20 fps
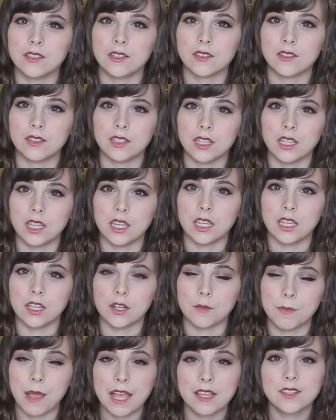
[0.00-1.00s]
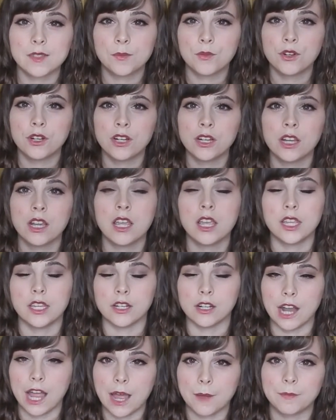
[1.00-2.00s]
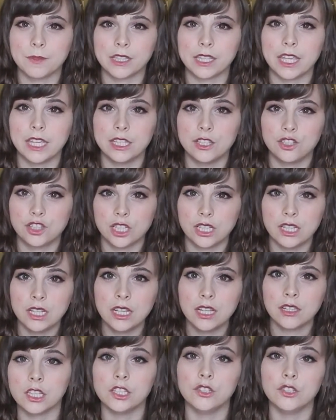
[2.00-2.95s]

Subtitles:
to see your passport, your application.